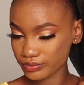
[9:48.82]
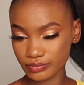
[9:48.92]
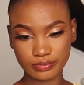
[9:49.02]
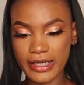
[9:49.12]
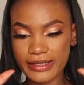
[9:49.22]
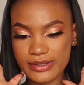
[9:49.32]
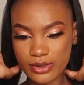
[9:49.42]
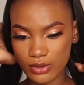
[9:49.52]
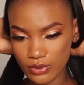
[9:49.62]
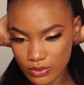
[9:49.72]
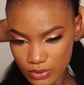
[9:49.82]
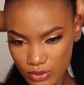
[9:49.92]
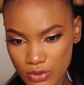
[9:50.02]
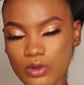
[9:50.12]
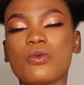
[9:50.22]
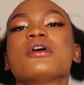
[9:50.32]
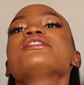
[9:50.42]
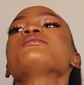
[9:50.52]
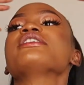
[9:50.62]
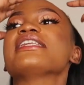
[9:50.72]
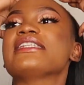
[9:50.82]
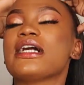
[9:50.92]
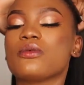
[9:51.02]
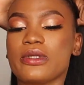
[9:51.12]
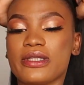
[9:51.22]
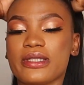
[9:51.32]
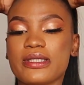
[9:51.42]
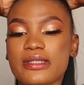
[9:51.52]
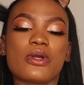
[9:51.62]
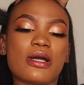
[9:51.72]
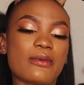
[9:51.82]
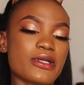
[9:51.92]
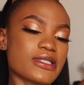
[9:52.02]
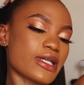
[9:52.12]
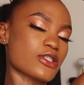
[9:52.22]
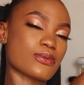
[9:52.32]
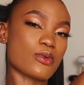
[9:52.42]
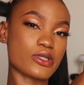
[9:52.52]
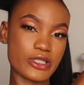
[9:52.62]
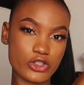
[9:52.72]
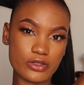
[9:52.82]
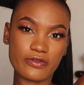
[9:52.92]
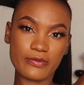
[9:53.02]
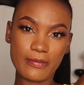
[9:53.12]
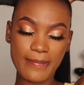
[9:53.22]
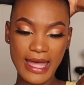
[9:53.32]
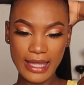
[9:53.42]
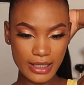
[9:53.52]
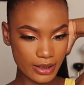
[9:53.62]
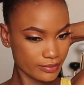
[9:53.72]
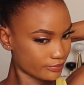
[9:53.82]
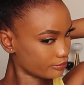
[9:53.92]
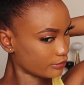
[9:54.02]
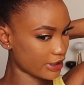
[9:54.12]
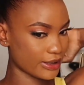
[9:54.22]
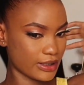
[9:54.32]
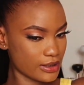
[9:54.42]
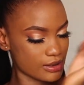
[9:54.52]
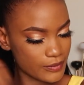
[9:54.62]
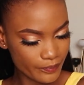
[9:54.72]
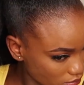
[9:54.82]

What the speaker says: Okay guys, so once we are done with this, so now I'm going to take a small section from the back like this